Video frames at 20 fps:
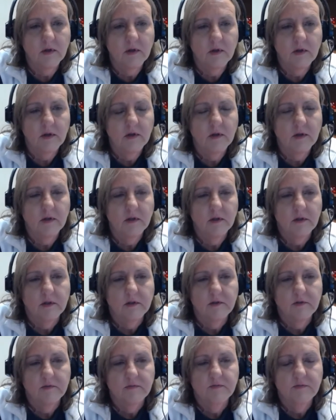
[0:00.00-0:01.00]

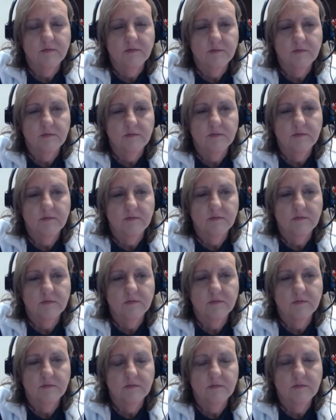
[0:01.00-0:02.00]

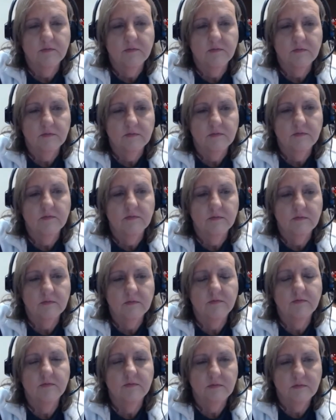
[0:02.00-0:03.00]

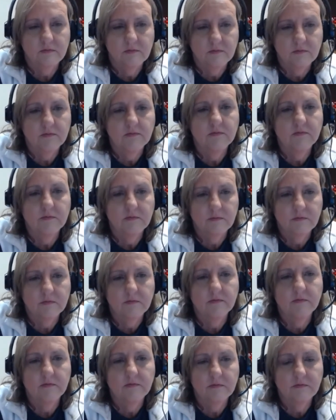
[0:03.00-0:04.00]

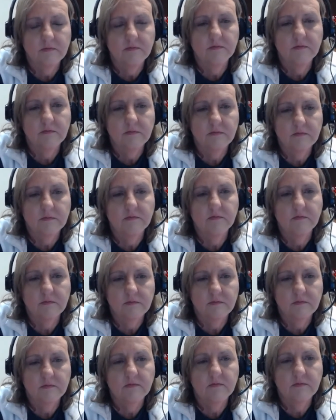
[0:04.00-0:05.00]

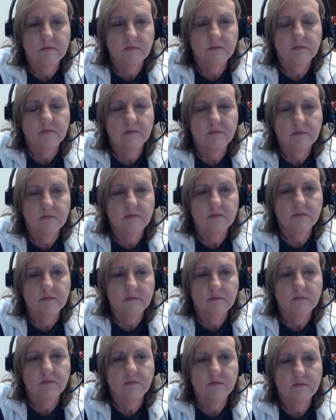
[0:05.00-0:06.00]

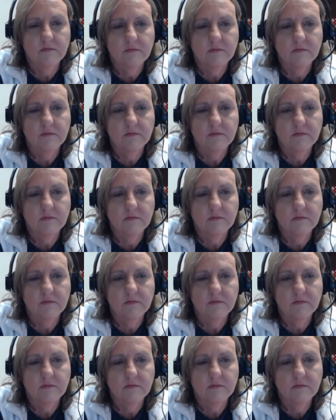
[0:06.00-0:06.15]
[no speech]